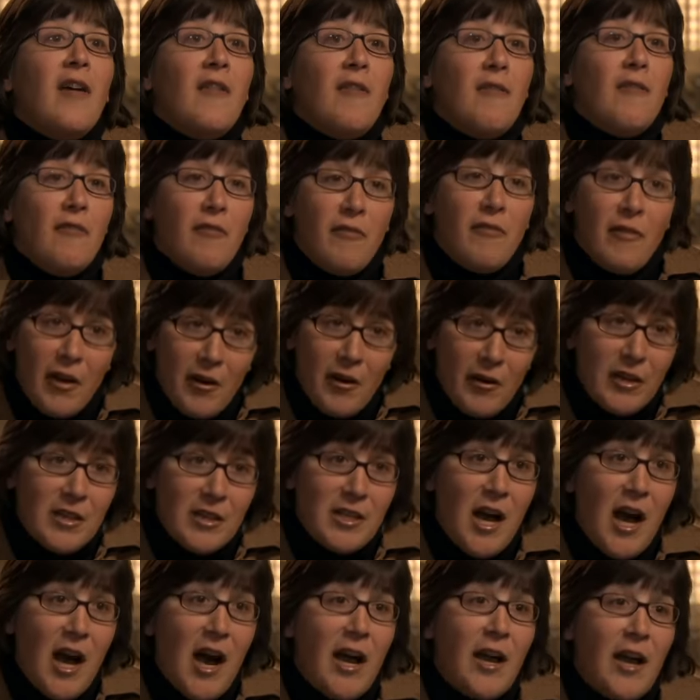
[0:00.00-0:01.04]
very
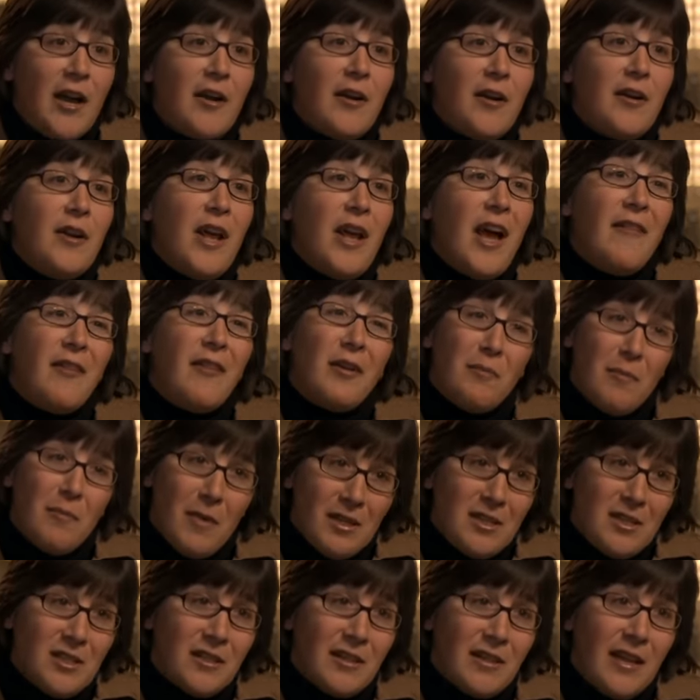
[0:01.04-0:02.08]
tired, having
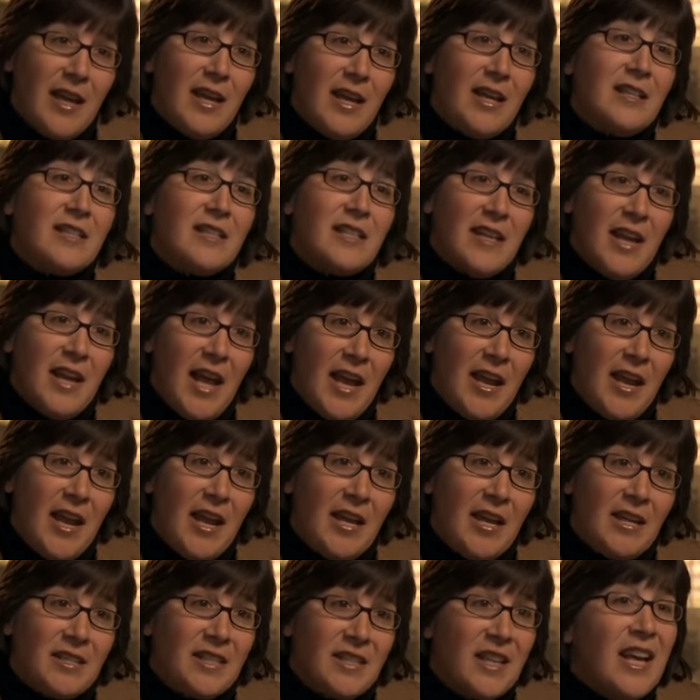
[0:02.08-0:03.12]
muscle aches and
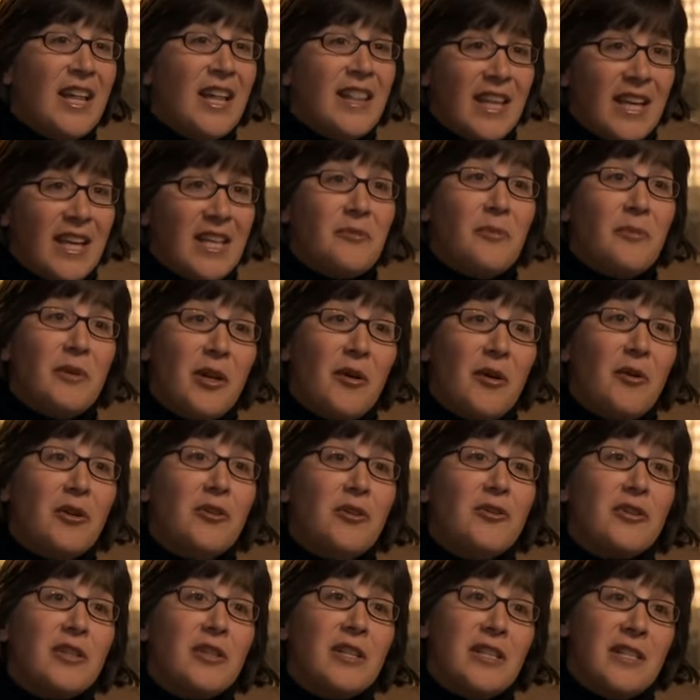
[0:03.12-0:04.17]
headaches, things we don't
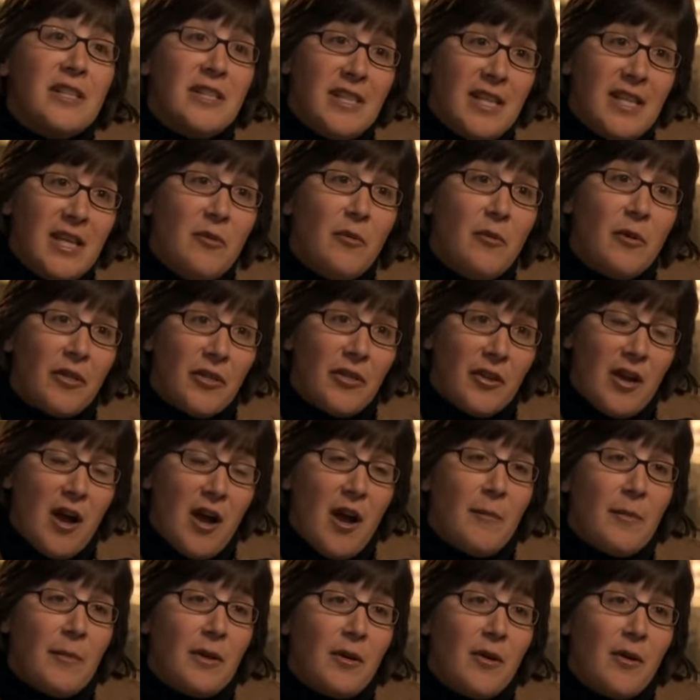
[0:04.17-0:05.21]
usually see with the
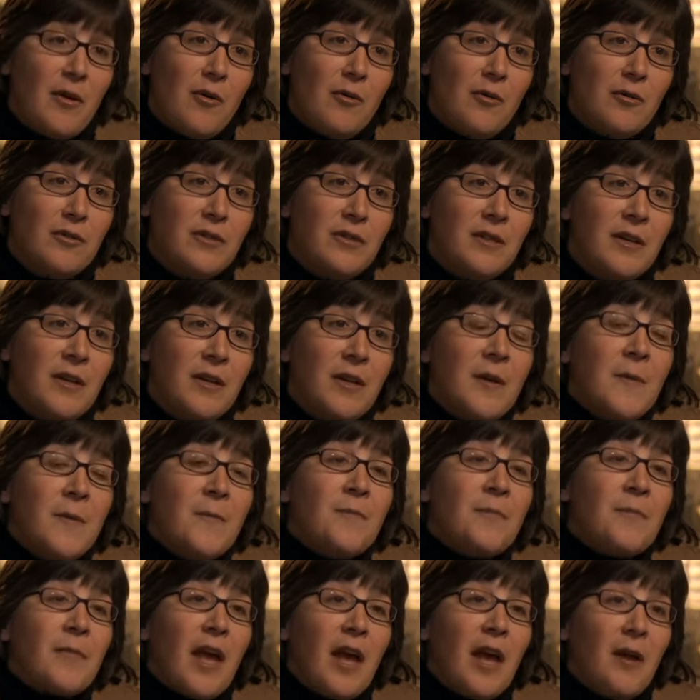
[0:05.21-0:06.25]
common cold.
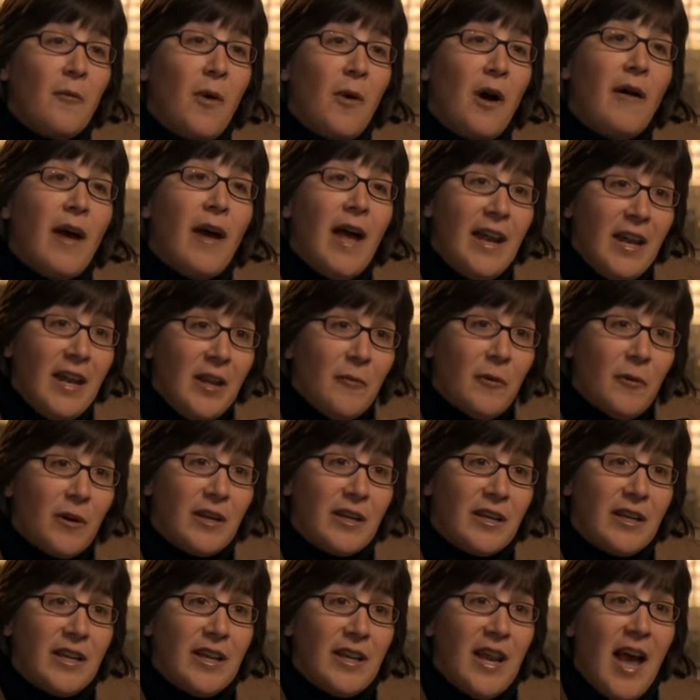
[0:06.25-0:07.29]
And while
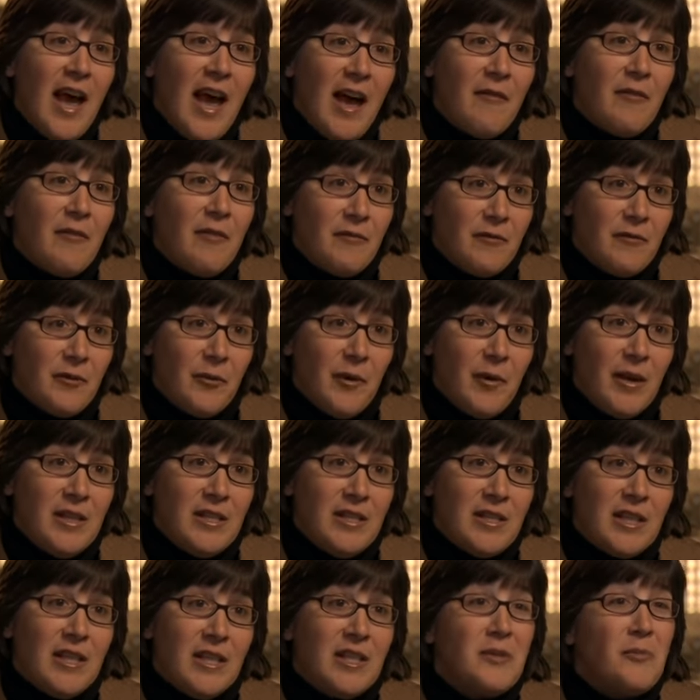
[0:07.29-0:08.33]
anyone can have
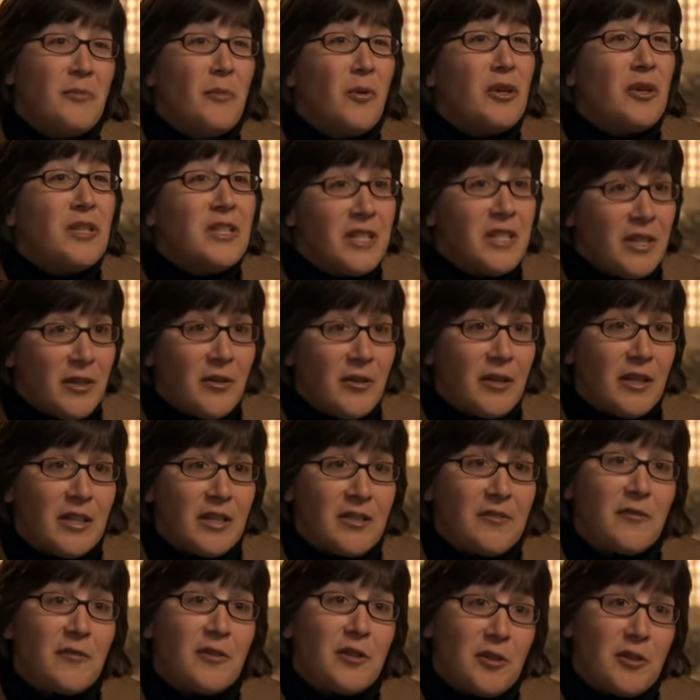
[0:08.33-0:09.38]
influenza, it's more
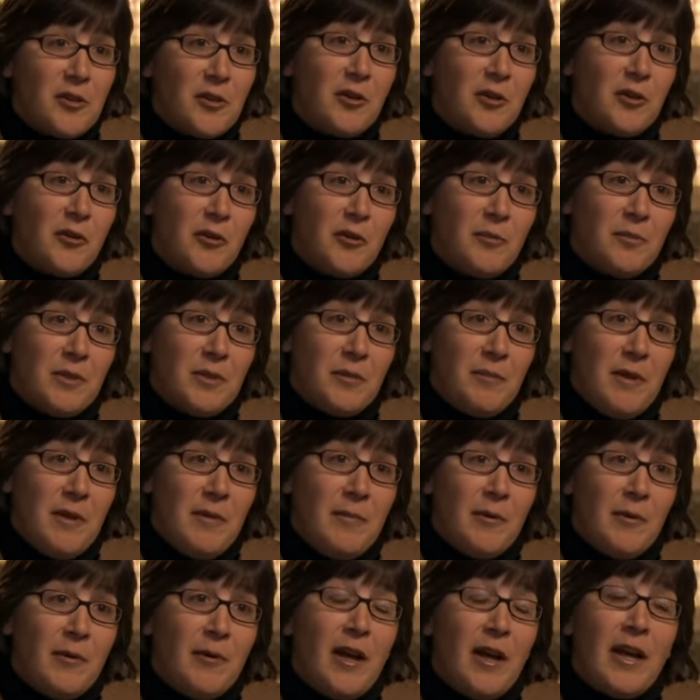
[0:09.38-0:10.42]
serious for certain groups of
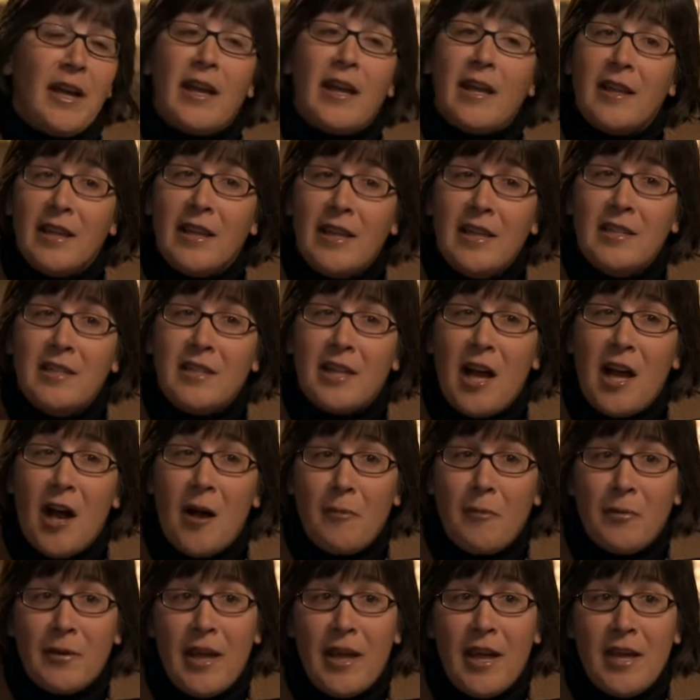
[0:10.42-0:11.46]
people and can lead to
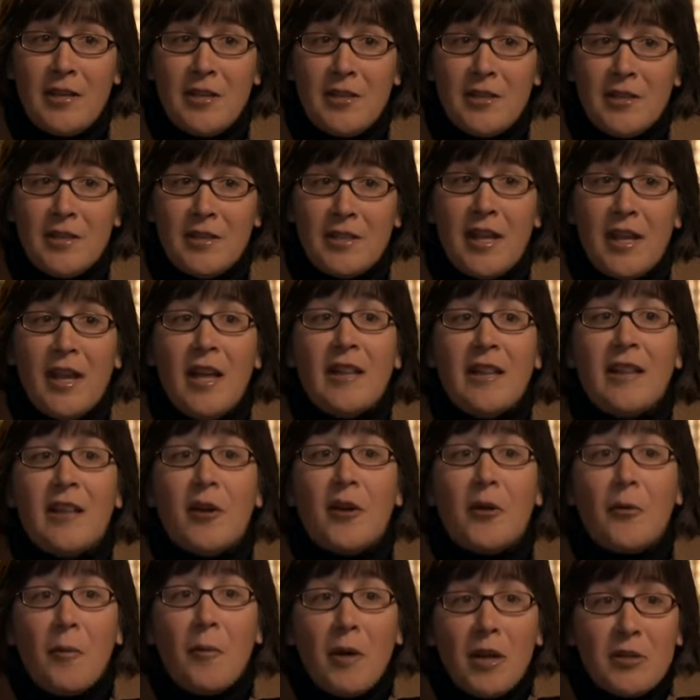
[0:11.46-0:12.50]
complications that
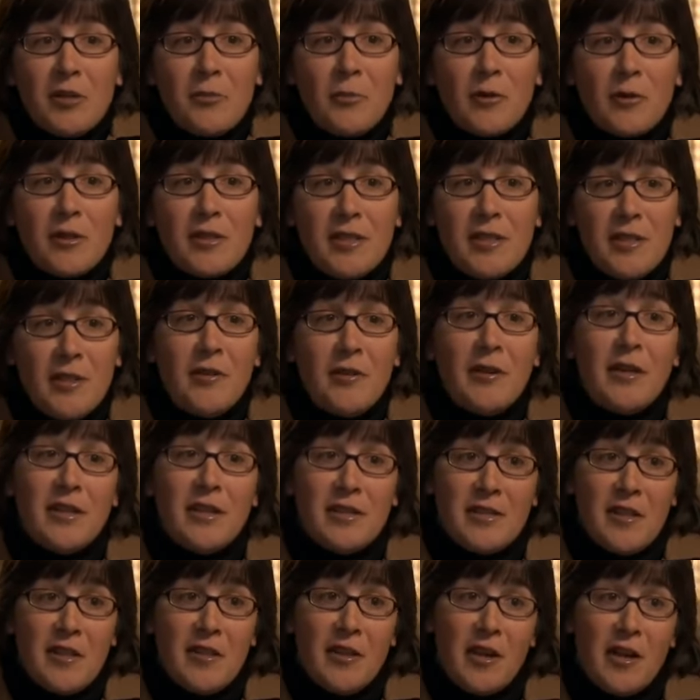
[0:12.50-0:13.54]
are much more
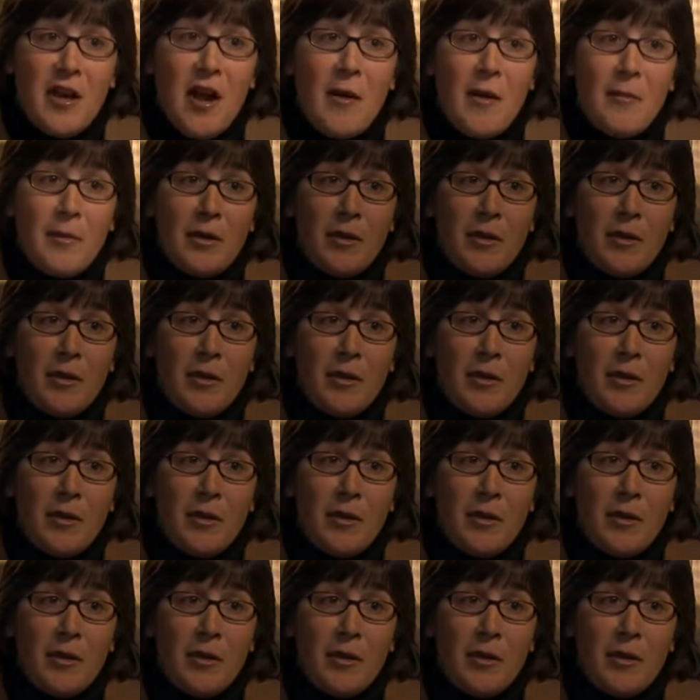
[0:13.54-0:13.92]
serious than the common